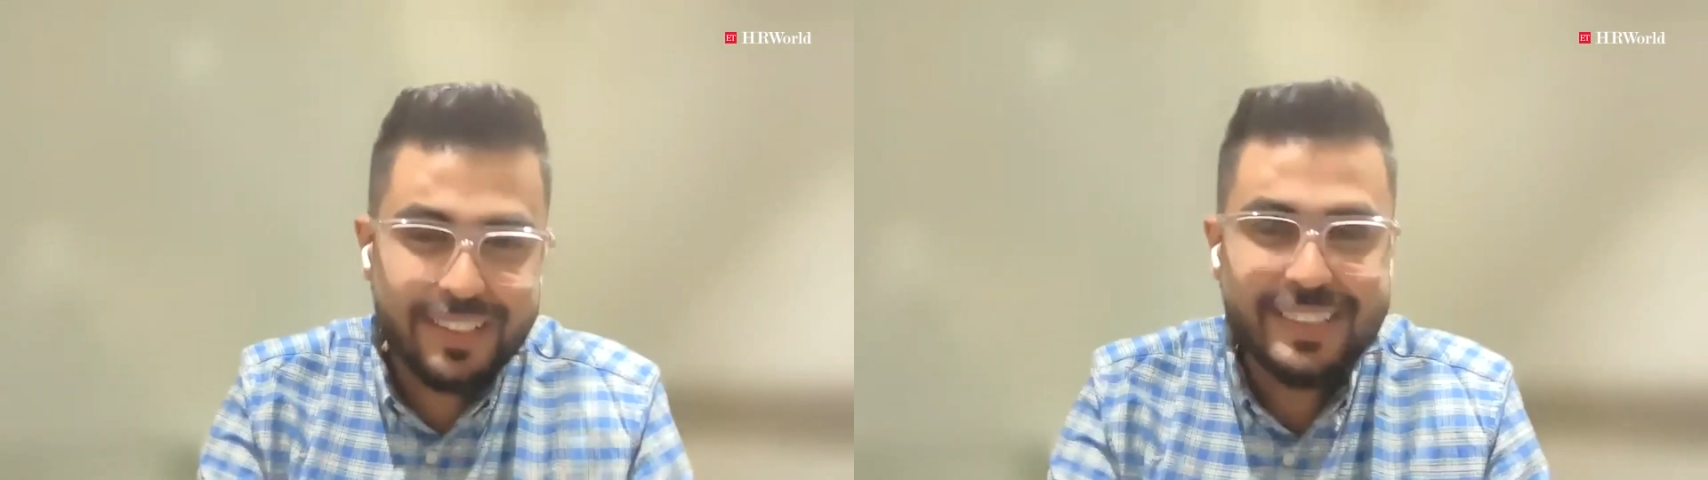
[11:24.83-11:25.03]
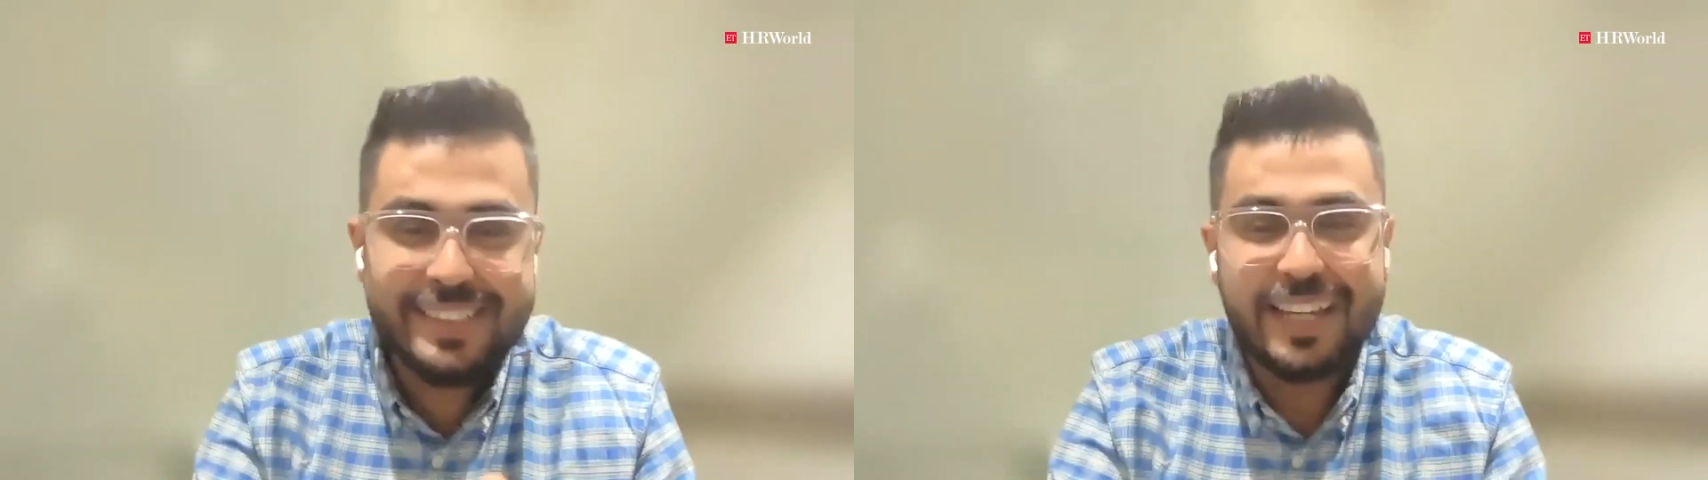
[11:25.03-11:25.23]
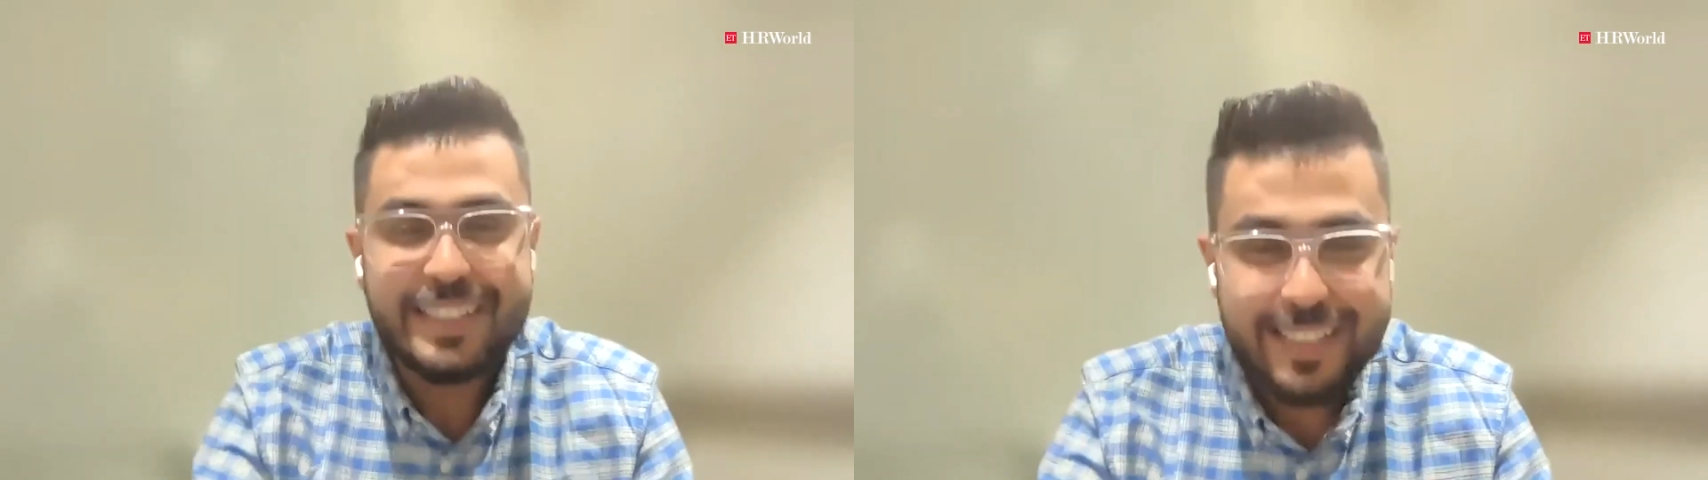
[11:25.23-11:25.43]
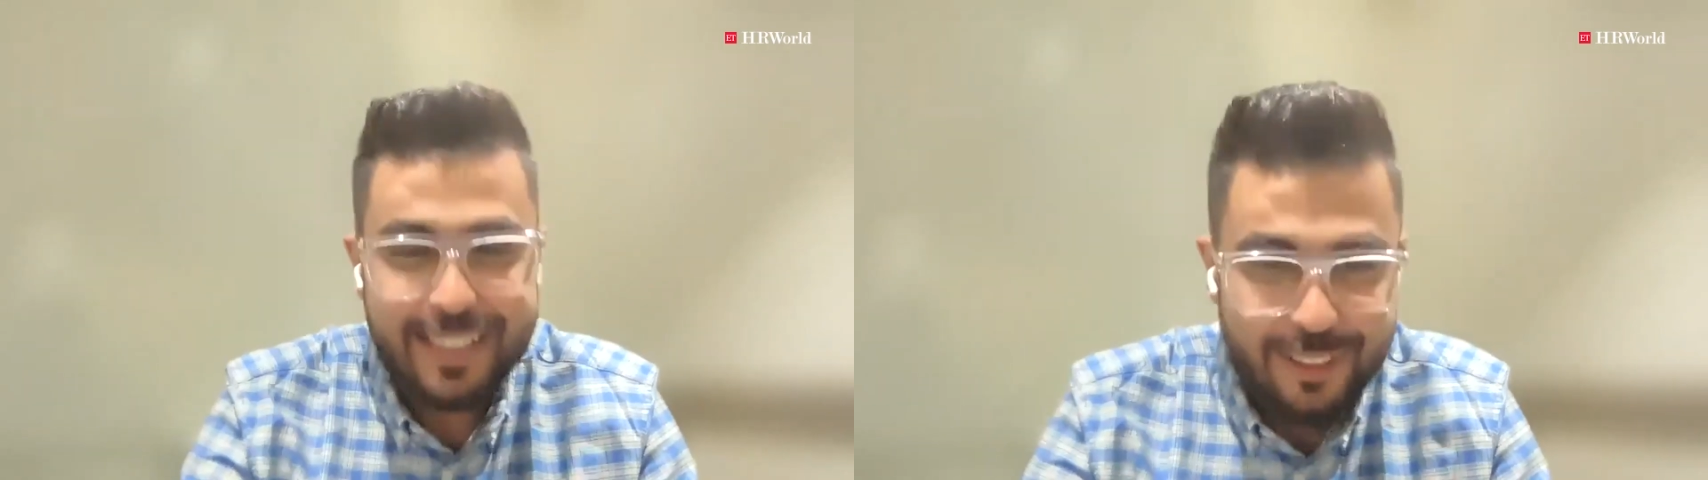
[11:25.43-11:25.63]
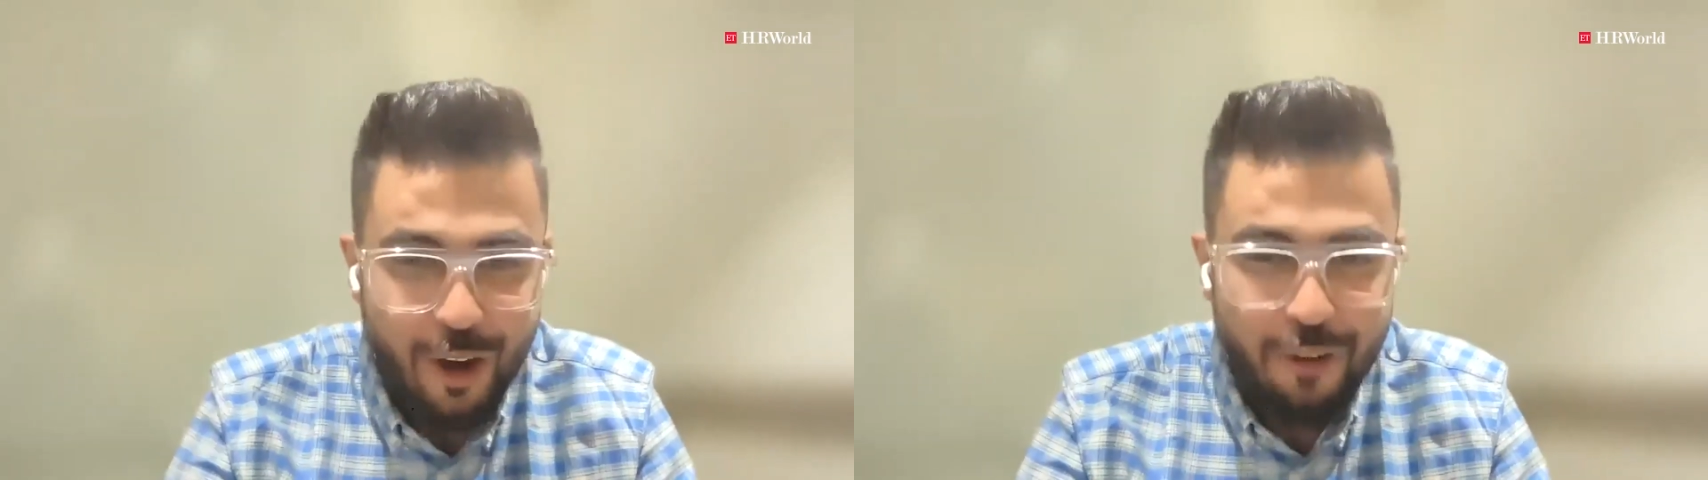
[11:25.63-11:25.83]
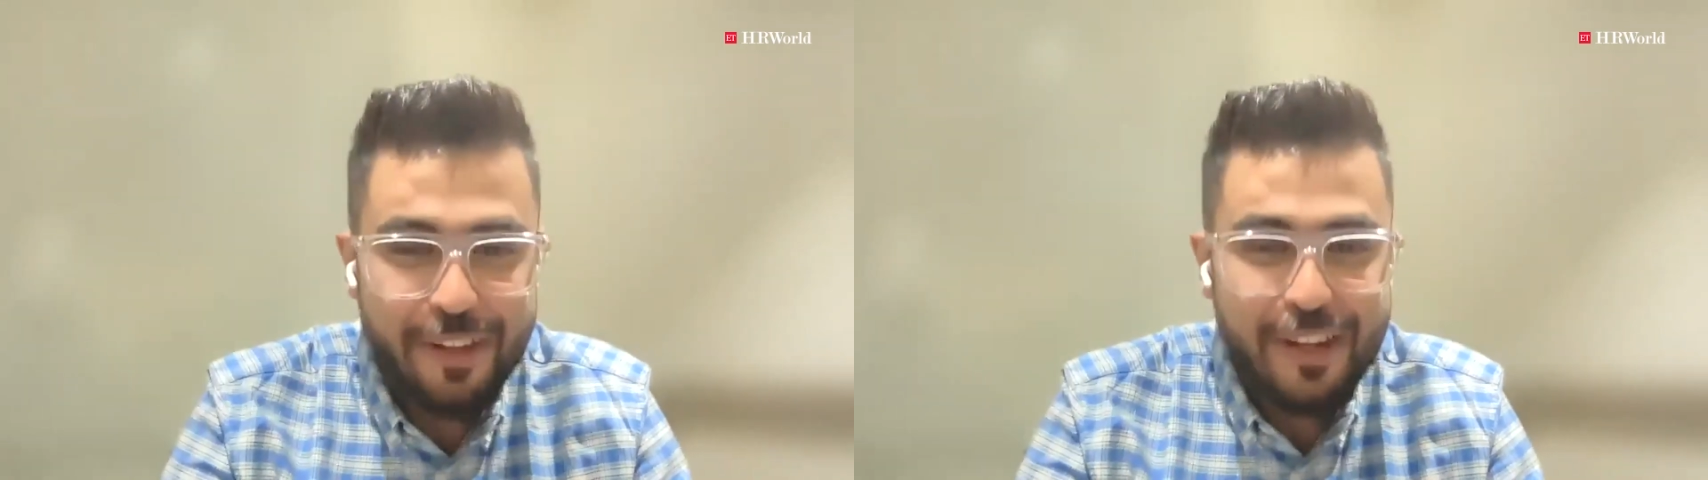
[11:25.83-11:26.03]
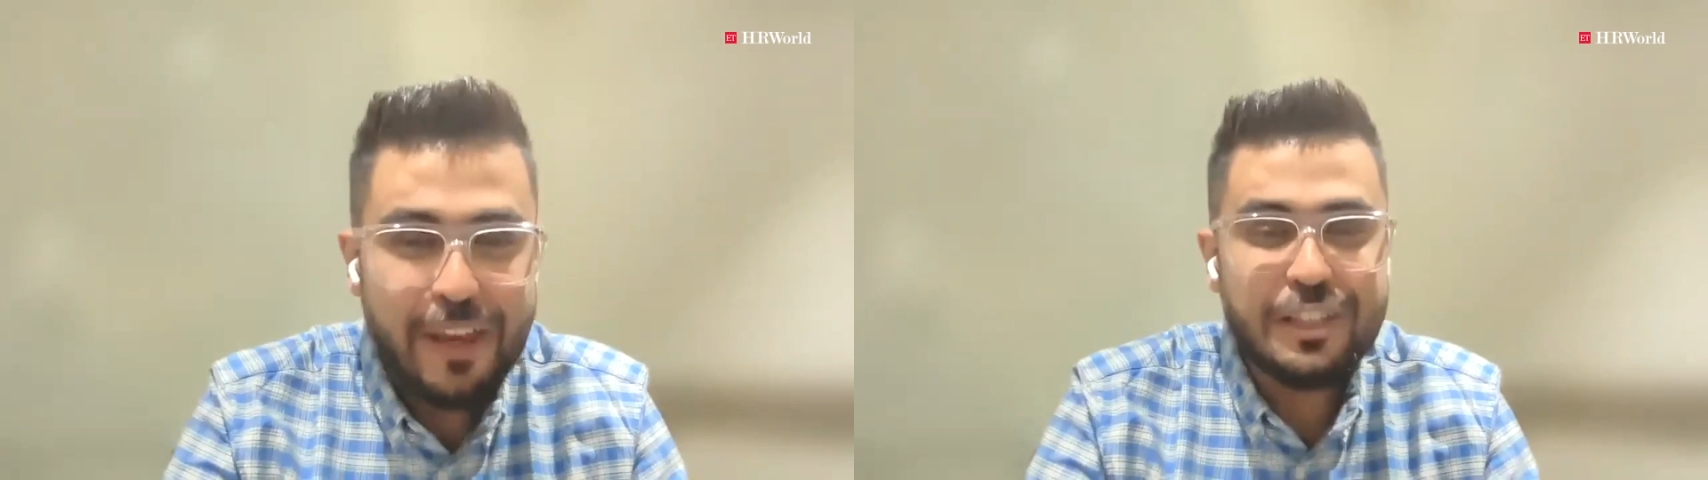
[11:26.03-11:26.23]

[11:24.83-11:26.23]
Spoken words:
this title of an